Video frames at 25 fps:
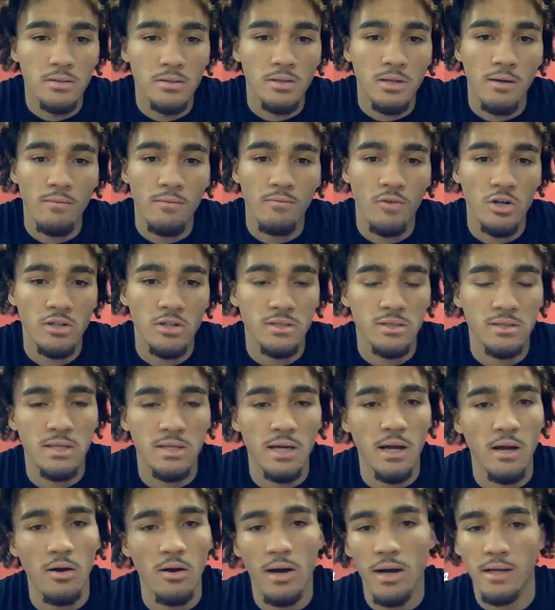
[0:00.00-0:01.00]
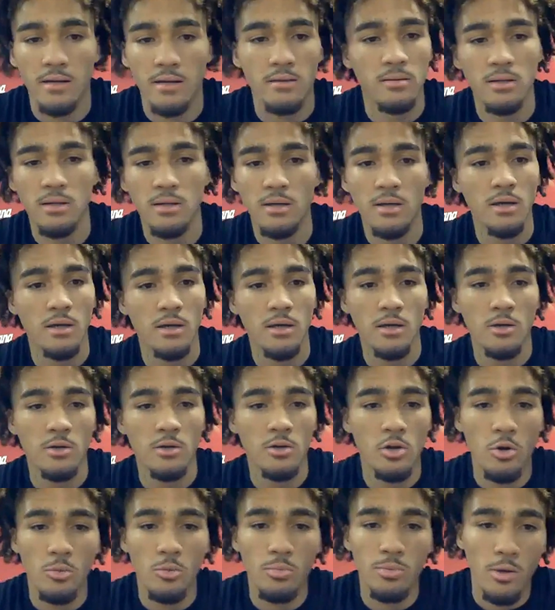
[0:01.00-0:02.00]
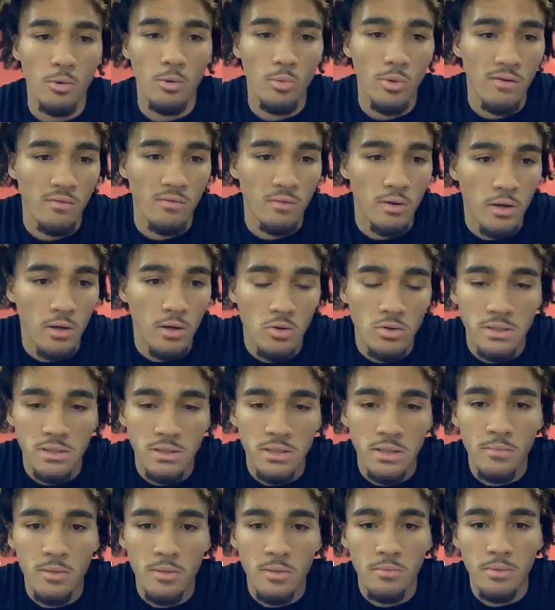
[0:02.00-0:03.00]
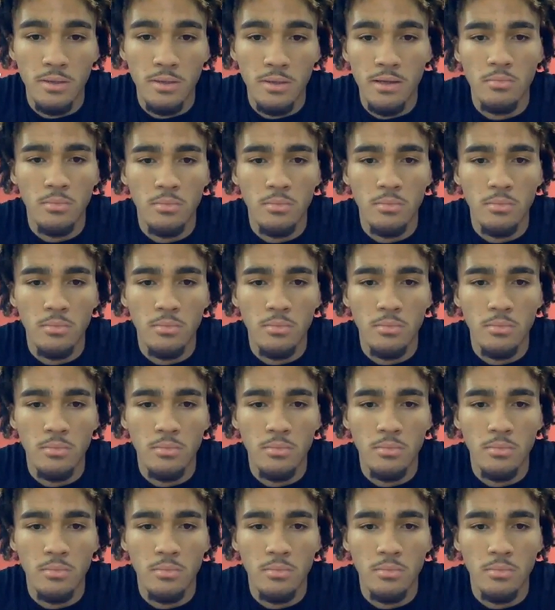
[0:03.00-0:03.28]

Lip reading: You know, I'm versatile. I can, you know, play wherever the coach needs me to play.